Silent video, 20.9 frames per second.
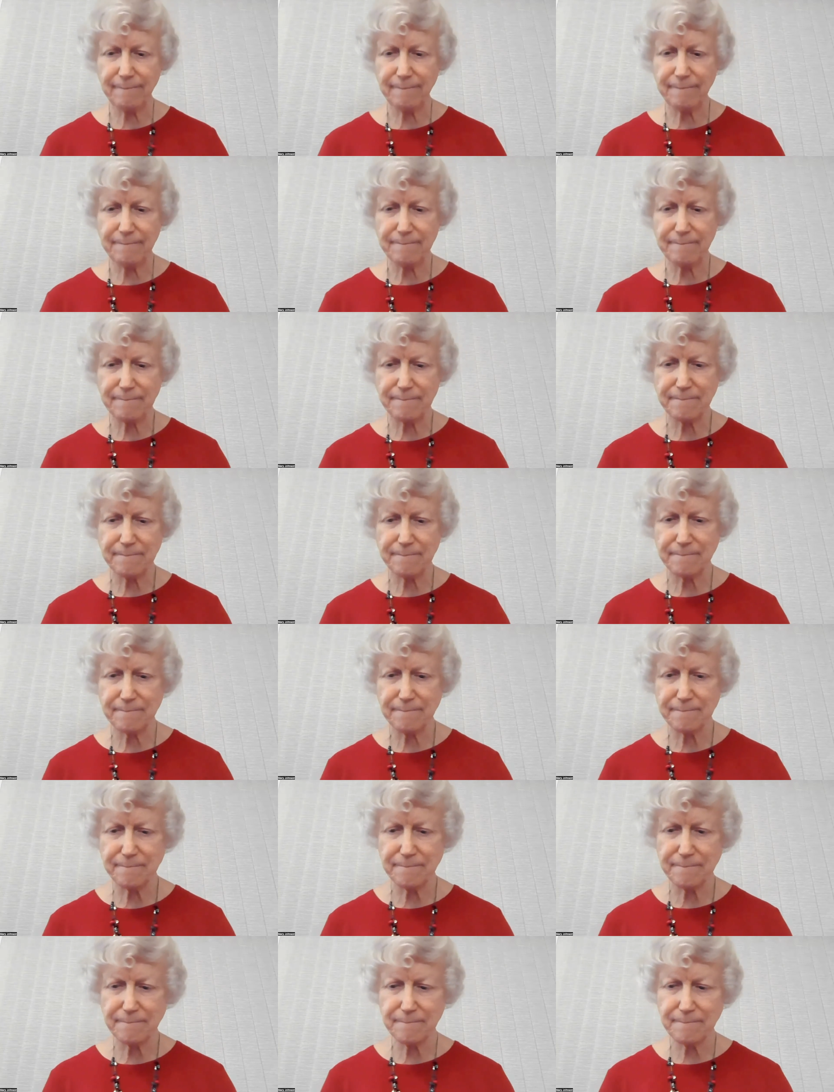
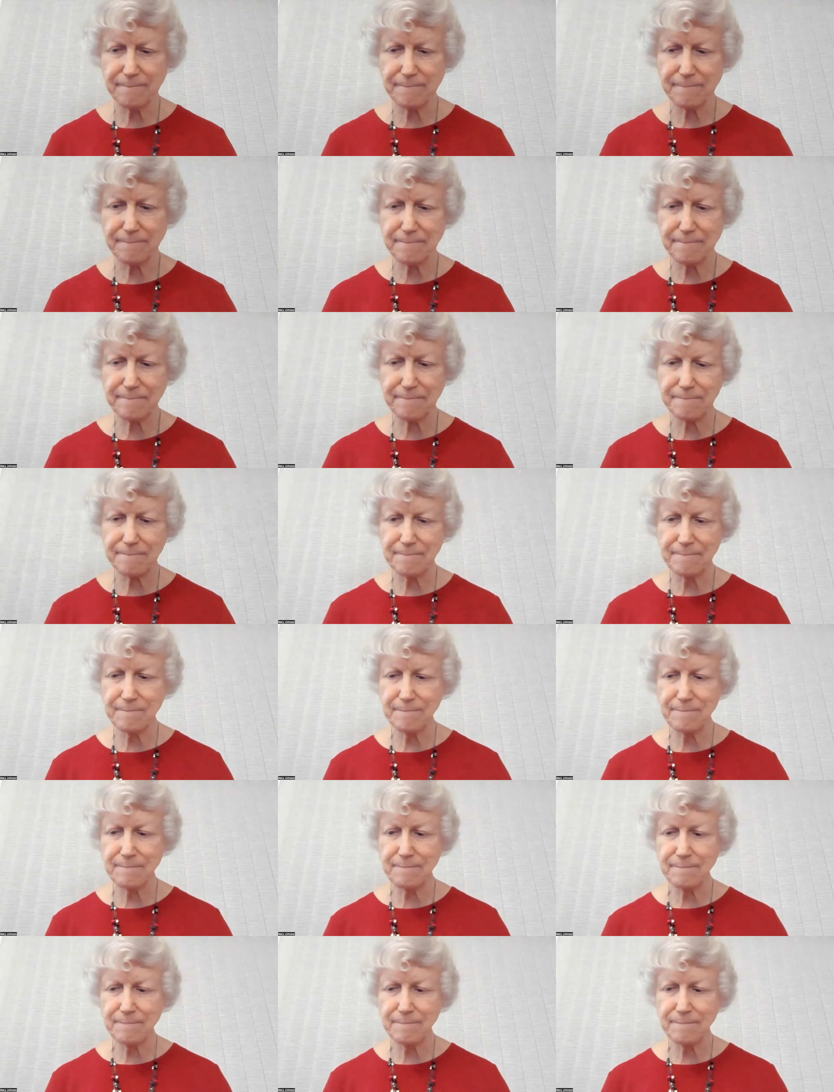(no one is talking)